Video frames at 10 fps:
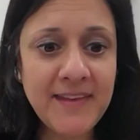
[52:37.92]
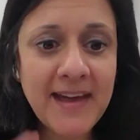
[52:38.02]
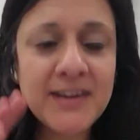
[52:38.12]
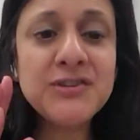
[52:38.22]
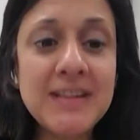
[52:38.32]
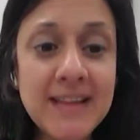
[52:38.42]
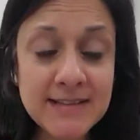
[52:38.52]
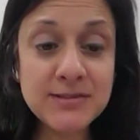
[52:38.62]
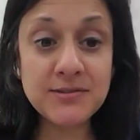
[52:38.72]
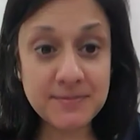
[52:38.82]
And that actually
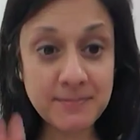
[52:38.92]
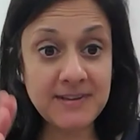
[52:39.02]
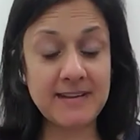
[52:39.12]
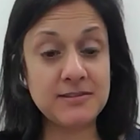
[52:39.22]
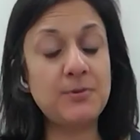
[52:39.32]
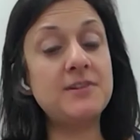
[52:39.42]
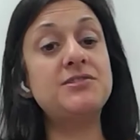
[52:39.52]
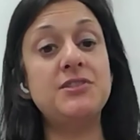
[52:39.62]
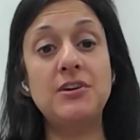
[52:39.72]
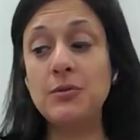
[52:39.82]
leads on to my next
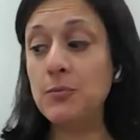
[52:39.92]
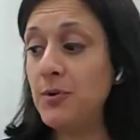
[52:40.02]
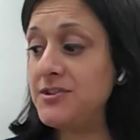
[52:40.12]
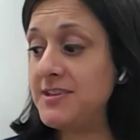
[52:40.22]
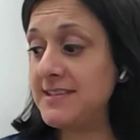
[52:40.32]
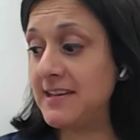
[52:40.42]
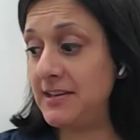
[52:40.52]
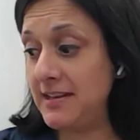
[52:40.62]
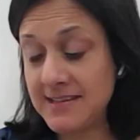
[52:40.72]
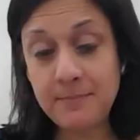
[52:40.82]
question, which
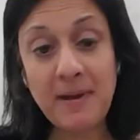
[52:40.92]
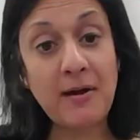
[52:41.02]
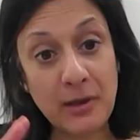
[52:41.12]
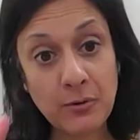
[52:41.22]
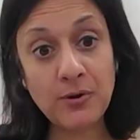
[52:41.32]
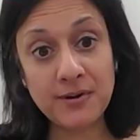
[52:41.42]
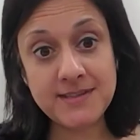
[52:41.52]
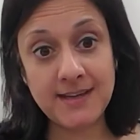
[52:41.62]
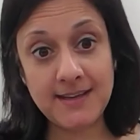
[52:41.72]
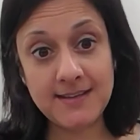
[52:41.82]
is about
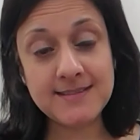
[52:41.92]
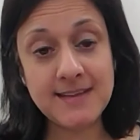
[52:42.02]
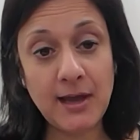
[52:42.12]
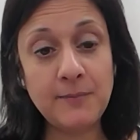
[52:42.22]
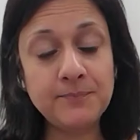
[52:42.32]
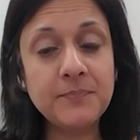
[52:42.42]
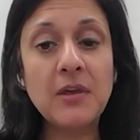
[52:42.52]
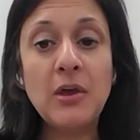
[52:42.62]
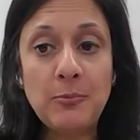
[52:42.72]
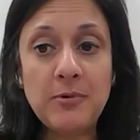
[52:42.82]
equalities.
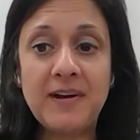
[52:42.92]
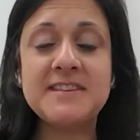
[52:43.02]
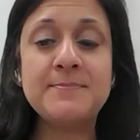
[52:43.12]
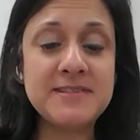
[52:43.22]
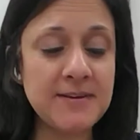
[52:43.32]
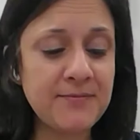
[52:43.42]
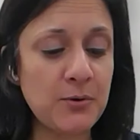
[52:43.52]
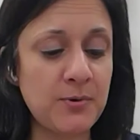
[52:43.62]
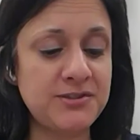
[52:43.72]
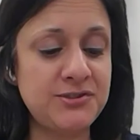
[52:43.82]
We've had a
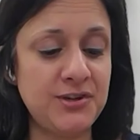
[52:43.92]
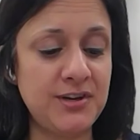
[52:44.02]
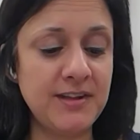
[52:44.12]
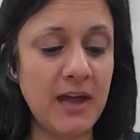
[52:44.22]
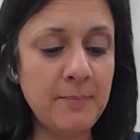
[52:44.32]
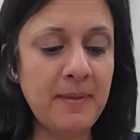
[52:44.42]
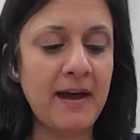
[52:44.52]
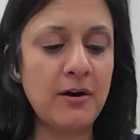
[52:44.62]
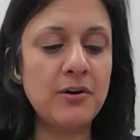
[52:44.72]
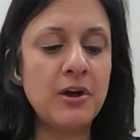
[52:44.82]
specific question
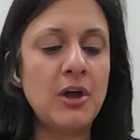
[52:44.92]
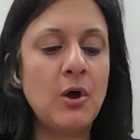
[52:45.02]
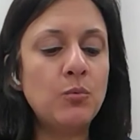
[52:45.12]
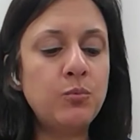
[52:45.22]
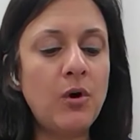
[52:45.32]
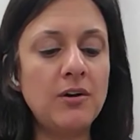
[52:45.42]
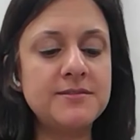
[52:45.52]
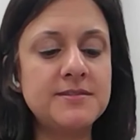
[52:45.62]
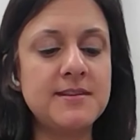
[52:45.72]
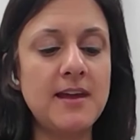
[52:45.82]
about
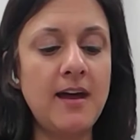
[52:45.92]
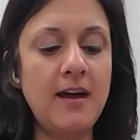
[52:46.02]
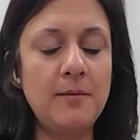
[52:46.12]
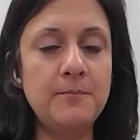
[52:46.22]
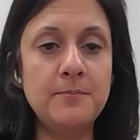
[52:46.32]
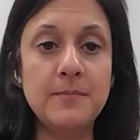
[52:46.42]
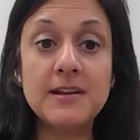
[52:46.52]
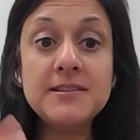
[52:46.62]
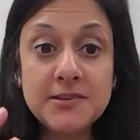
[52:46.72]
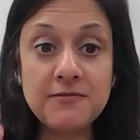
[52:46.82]
what
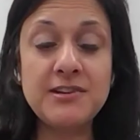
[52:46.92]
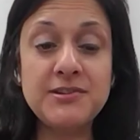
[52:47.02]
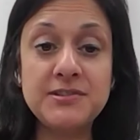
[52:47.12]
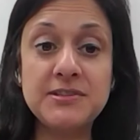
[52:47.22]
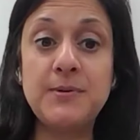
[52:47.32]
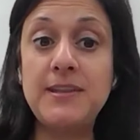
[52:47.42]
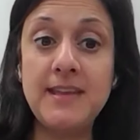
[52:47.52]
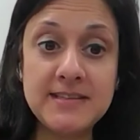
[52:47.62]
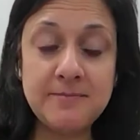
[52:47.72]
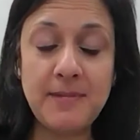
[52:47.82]
considerations we
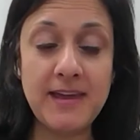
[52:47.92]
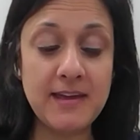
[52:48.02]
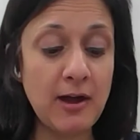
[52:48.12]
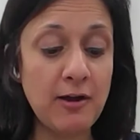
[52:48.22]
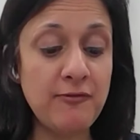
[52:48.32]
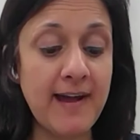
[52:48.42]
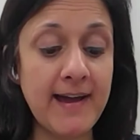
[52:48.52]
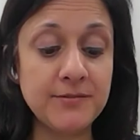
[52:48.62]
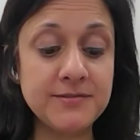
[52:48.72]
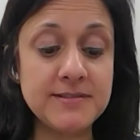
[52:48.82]
need to make
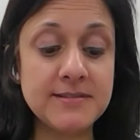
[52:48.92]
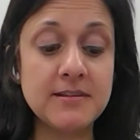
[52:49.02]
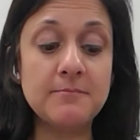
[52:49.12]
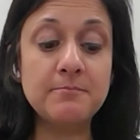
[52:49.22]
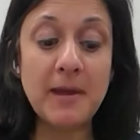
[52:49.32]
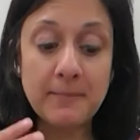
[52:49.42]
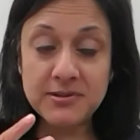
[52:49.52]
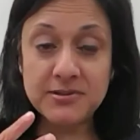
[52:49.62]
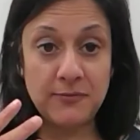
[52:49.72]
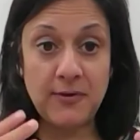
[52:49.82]
around
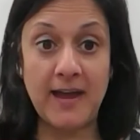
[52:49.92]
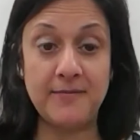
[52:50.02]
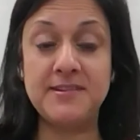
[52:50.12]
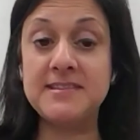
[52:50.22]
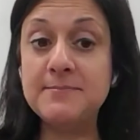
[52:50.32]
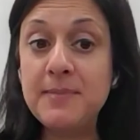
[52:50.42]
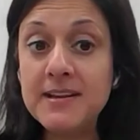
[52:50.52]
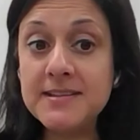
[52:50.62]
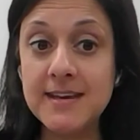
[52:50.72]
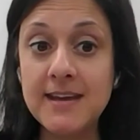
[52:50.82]
members who have a
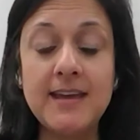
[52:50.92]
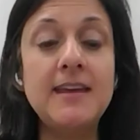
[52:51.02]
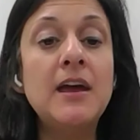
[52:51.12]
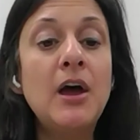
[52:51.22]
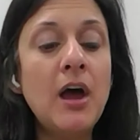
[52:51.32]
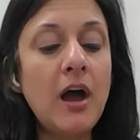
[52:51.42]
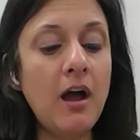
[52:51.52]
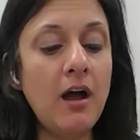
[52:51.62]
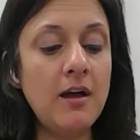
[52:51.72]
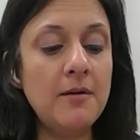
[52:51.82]
disability,
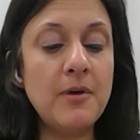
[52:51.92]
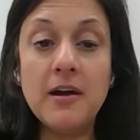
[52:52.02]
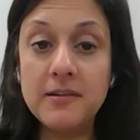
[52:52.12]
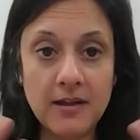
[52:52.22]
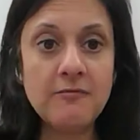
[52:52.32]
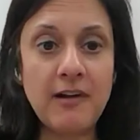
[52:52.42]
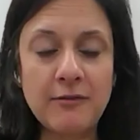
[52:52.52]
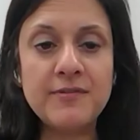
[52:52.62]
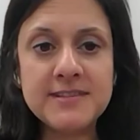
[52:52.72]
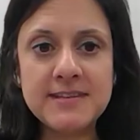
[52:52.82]
and
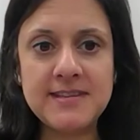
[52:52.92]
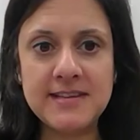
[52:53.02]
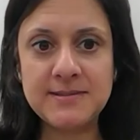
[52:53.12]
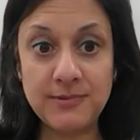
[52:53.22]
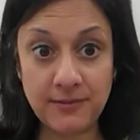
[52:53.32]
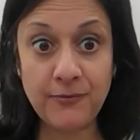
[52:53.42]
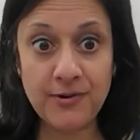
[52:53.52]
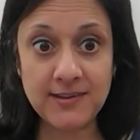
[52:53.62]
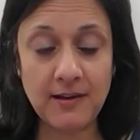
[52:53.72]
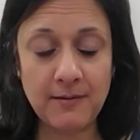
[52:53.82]
around risk assessments, for
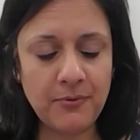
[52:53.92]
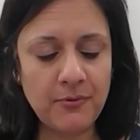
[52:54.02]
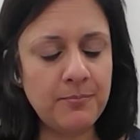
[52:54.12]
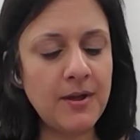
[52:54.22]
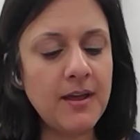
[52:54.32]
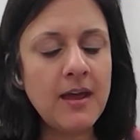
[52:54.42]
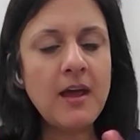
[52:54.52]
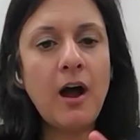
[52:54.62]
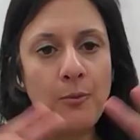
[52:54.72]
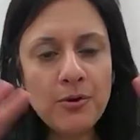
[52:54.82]
example. But
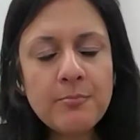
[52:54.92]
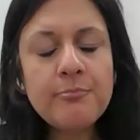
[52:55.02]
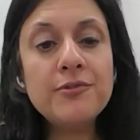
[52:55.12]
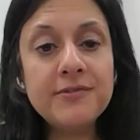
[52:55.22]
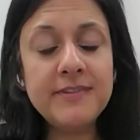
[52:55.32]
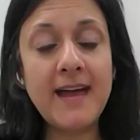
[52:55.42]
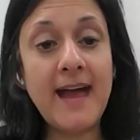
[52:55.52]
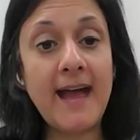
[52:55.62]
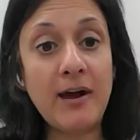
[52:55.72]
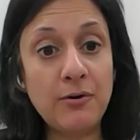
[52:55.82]
I want to broaden
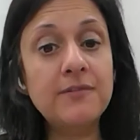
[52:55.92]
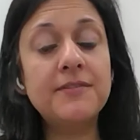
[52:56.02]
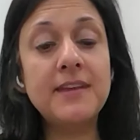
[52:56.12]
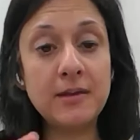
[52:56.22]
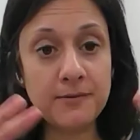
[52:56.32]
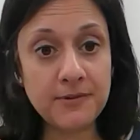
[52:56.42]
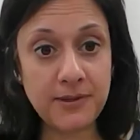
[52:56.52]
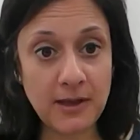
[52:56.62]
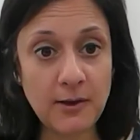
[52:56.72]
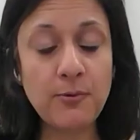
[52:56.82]
that out and think of
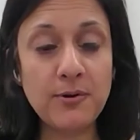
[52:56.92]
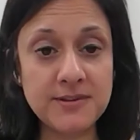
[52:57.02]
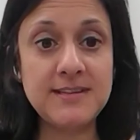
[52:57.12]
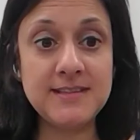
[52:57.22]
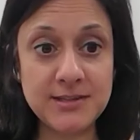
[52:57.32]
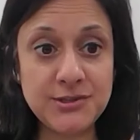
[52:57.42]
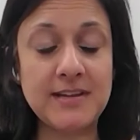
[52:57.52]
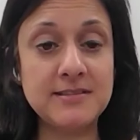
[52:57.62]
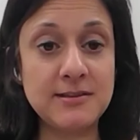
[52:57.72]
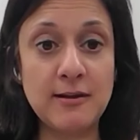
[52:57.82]
the equalities
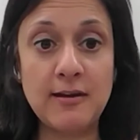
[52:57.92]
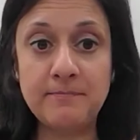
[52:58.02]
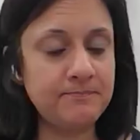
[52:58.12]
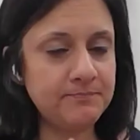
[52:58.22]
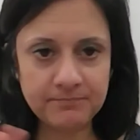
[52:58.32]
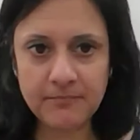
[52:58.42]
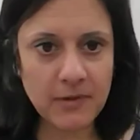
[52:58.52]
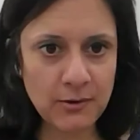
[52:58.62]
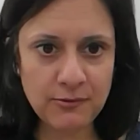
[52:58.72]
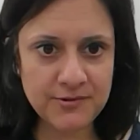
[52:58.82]
agenda
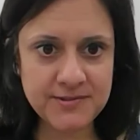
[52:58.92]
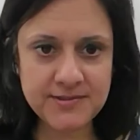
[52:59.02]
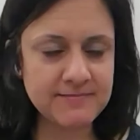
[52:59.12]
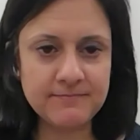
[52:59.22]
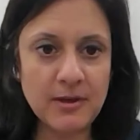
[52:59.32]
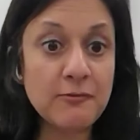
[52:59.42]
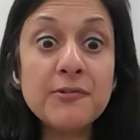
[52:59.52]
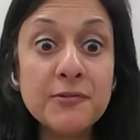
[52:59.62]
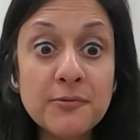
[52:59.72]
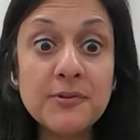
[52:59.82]
across
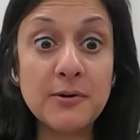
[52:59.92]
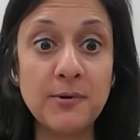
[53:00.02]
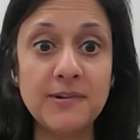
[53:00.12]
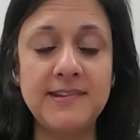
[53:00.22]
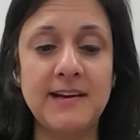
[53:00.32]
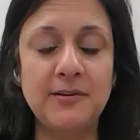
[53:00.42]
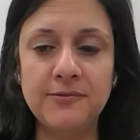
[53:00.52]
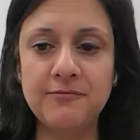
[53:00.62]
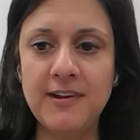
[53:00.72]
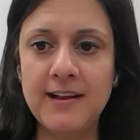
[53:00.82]
all equalities
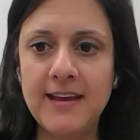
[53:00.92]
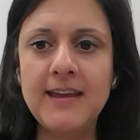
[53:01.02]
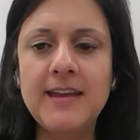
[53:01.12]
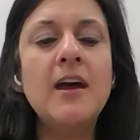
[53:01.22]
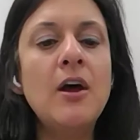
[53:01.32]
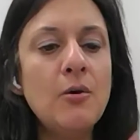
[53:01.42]
angles, really.